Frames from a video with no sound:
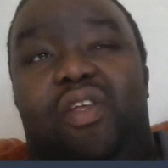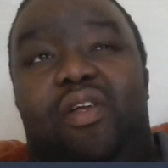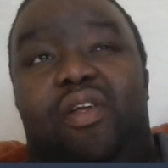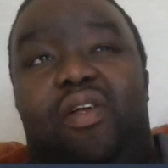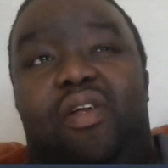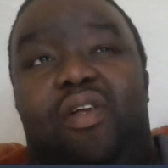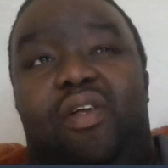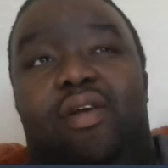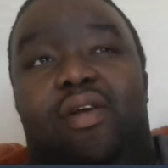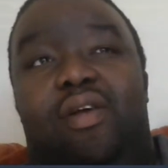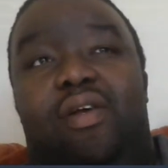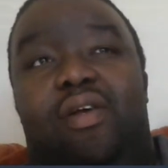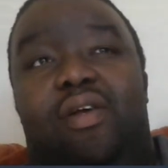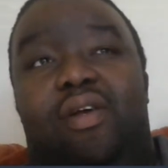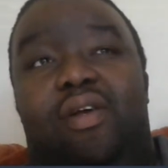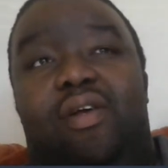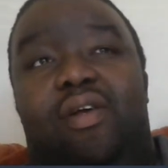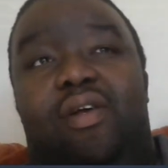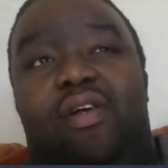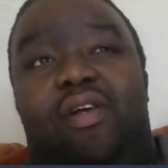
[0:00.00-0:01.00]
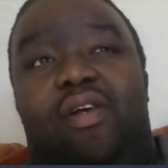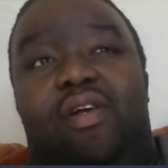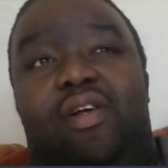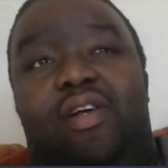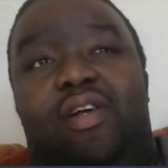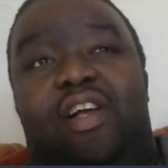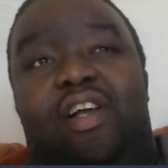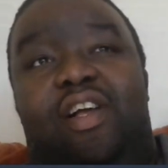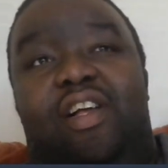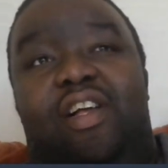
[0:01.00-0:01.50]
You damn Skippy.
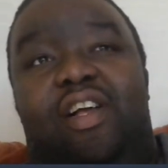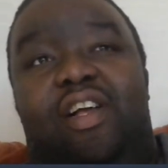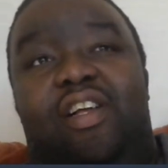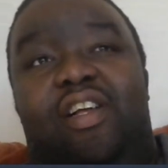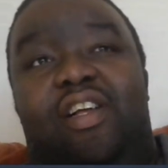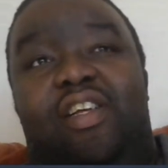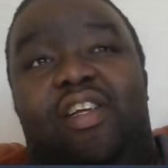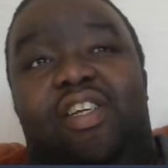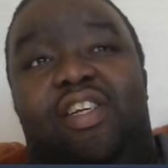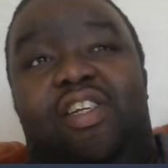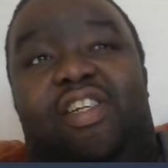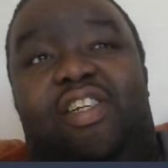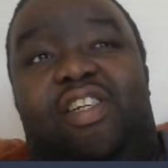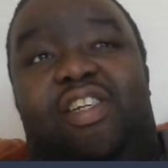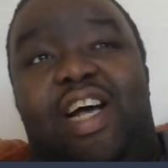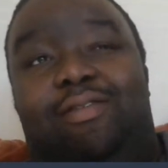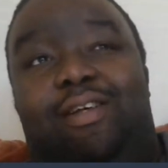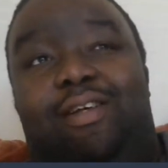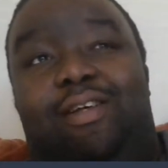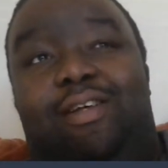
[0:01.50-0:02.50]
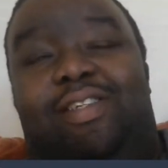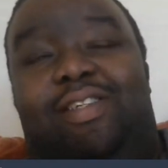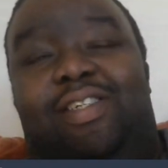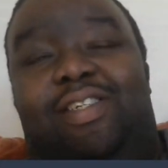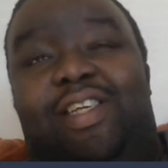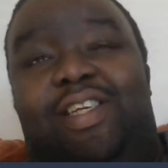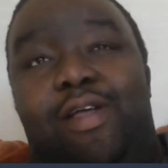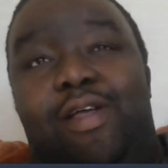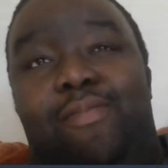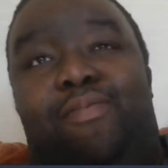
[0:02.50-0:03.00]
Damn
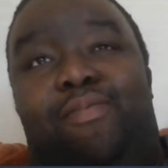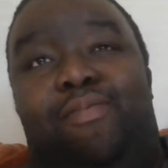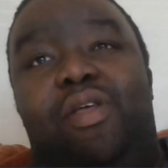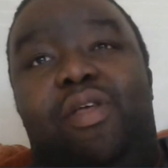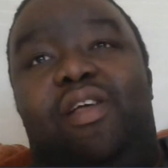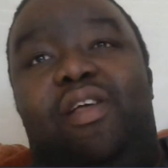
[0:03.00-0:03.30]
Skippy.